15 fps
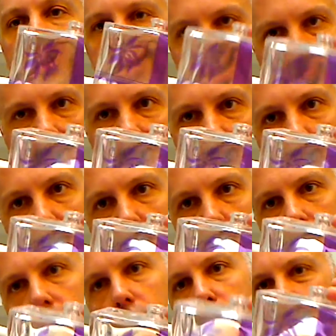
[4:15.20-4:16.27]
uh, that's 90
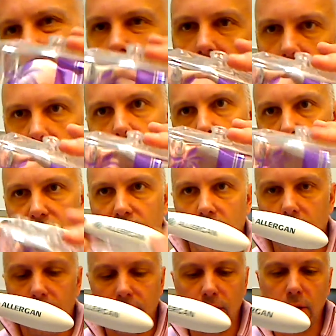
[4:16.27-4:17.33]
millimeters, but that's just
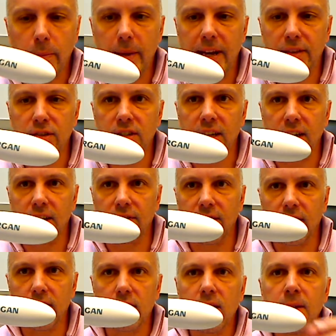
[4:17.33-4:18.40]
for, for the math sake of
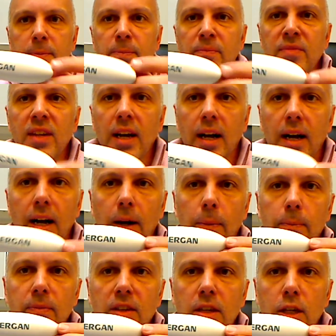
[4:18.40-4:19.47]
this.
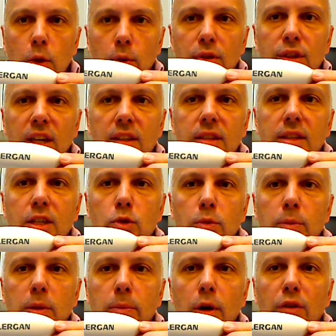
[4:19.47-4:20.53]
Um, you would think that these
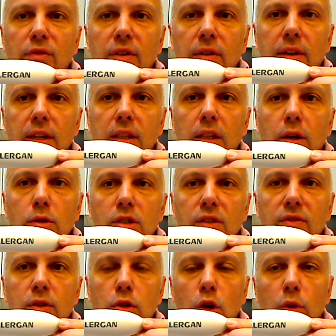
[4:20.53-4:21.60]
would be both very close.
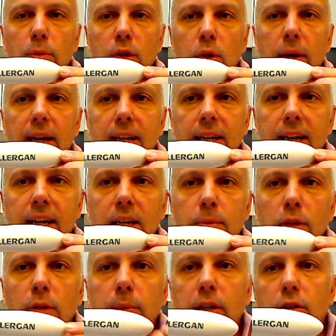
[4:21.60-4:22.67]
If you told me you had a 90
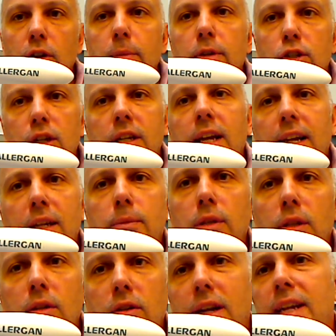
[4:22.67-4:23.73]
millimeter image and a 90
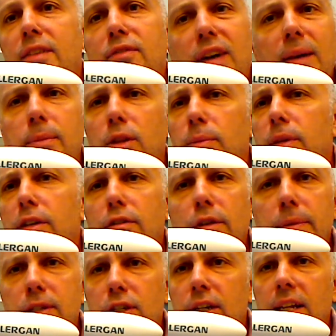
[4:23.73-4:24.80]
mil, or 85 millimeter
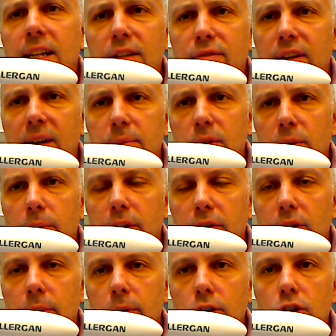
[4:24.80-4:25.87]
image and 85
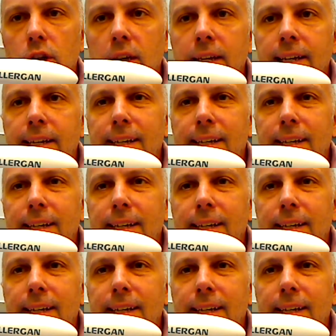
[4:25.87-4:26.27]
millimeter image,